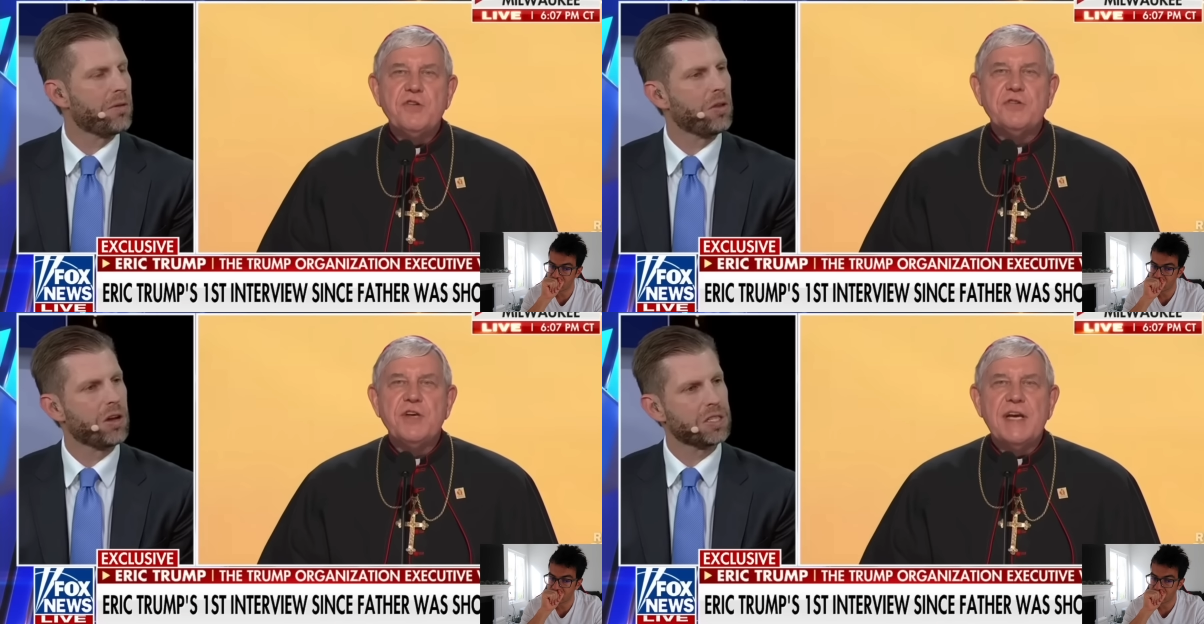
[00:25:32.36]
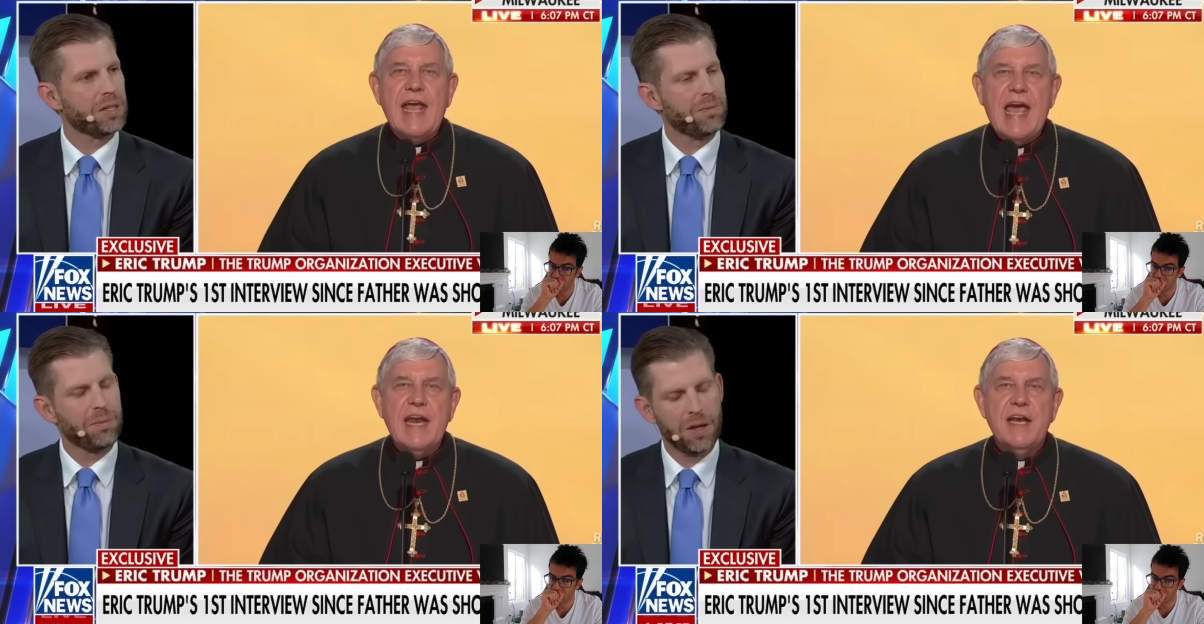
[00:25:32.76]
Speaker 1: have lost
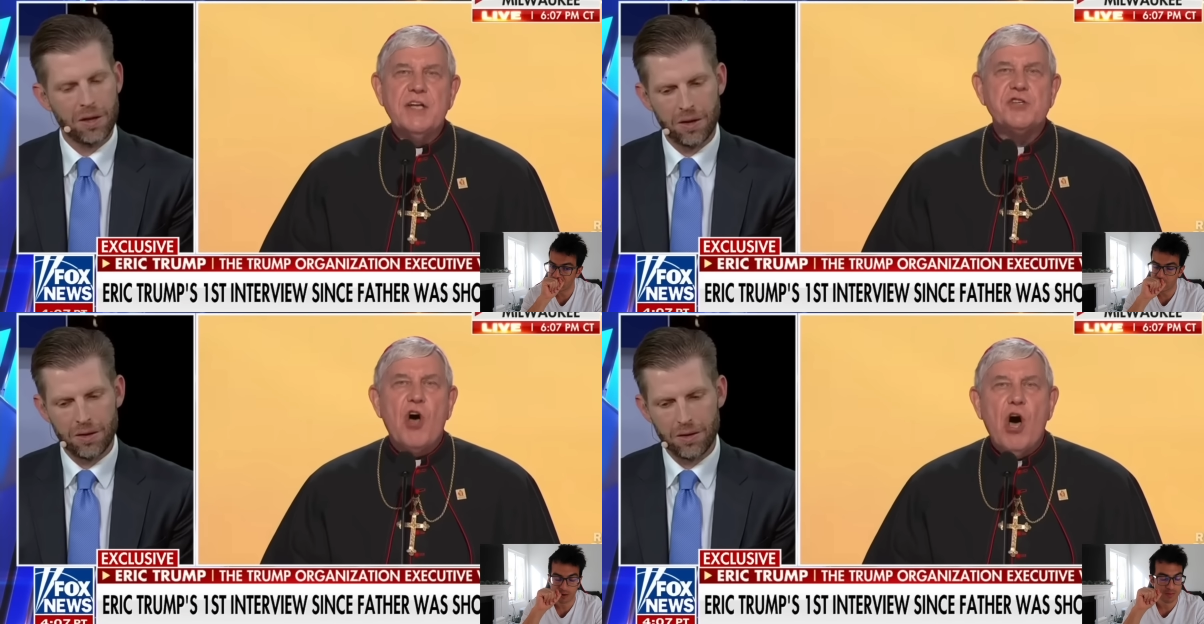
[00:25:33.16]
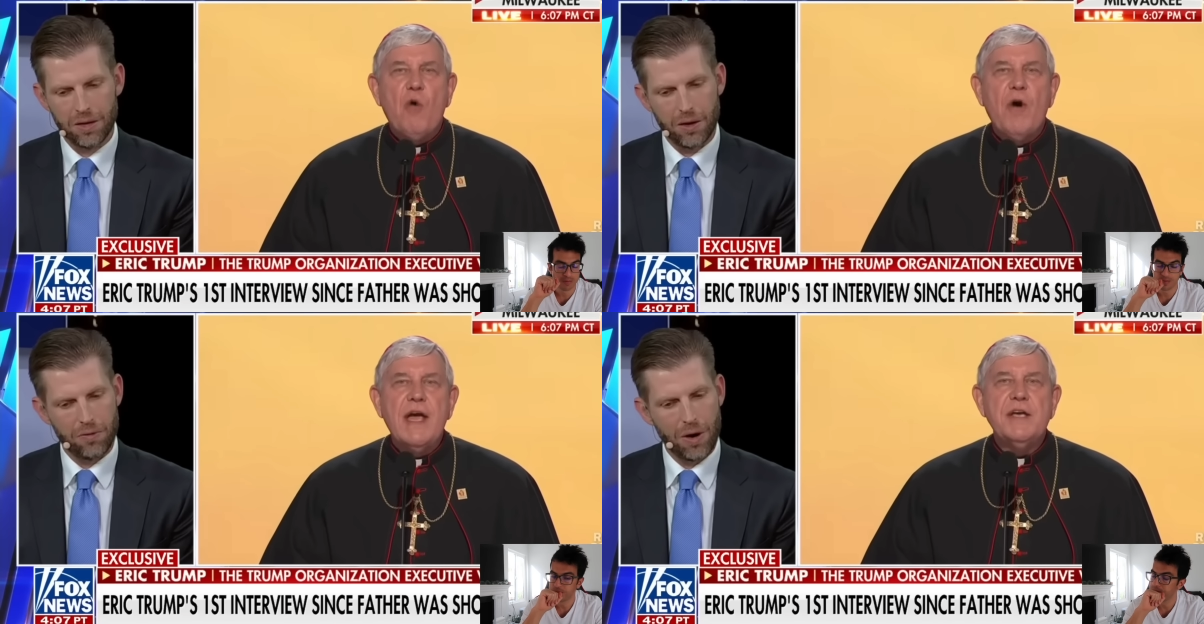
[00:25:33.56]
him,
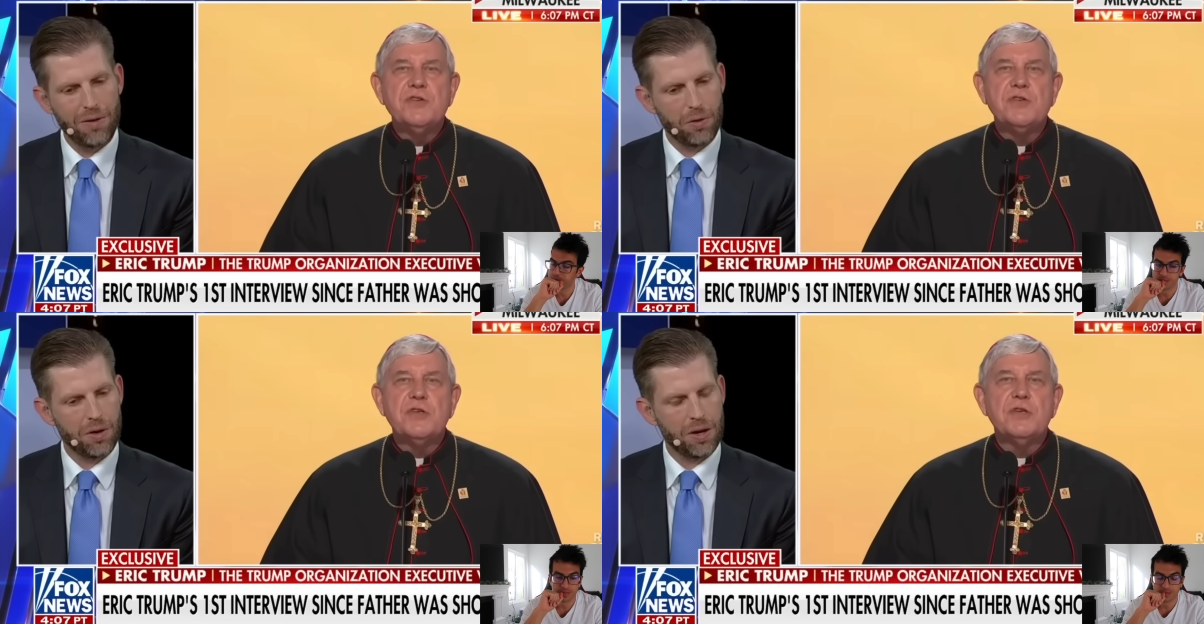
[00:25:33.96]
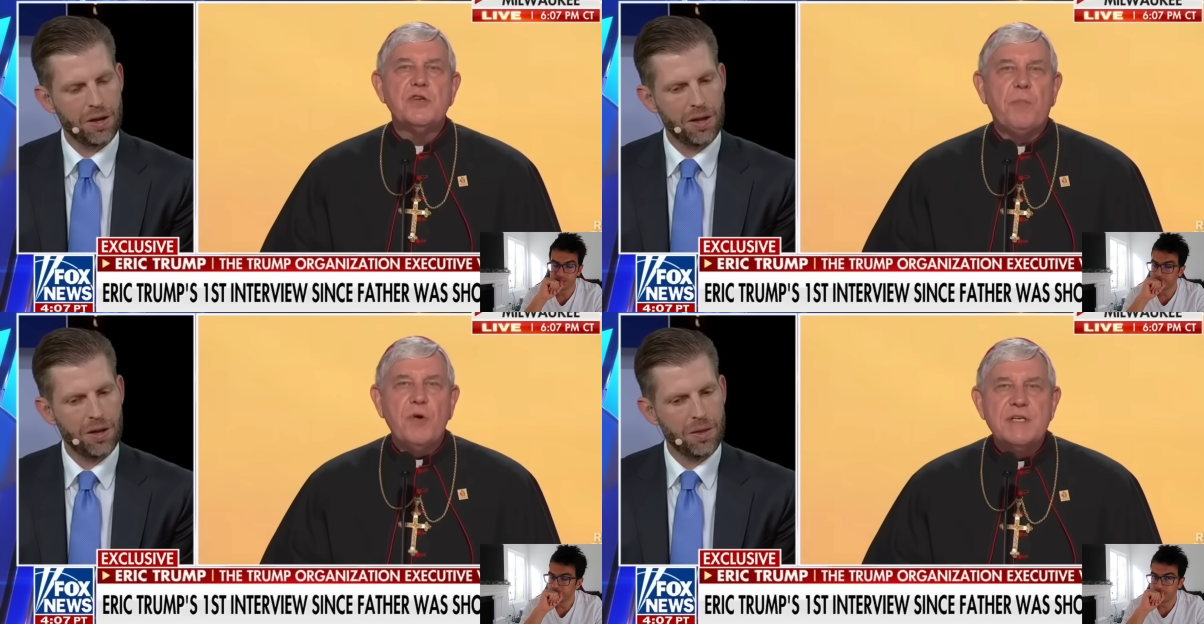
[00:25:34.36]
you know, forever. And
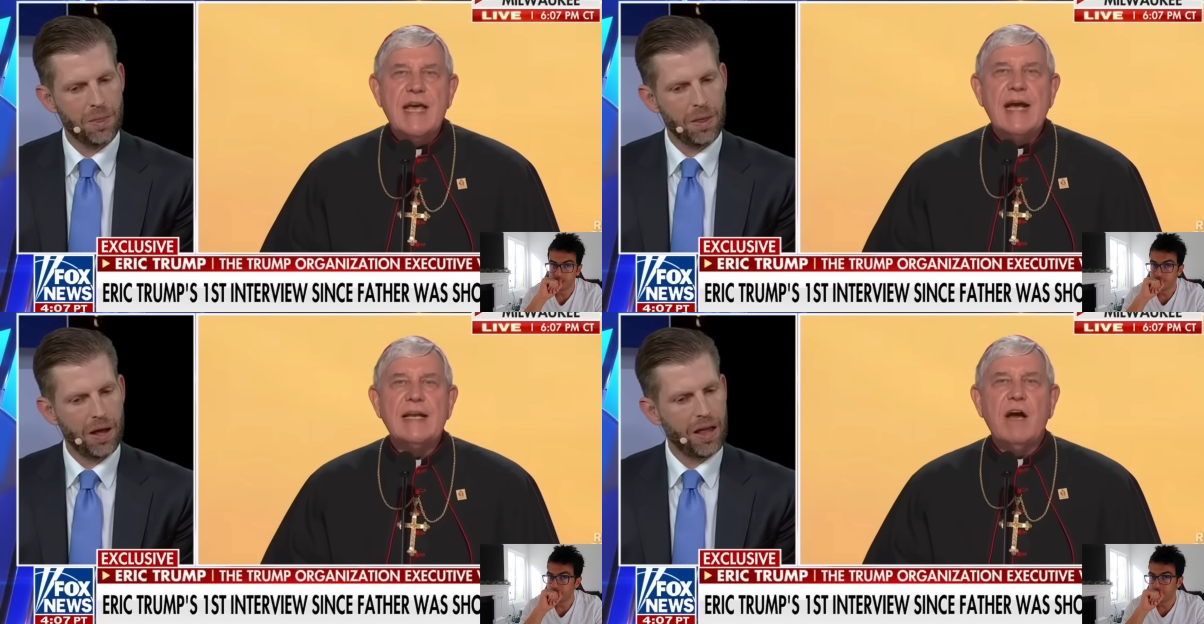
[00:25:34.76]
I'll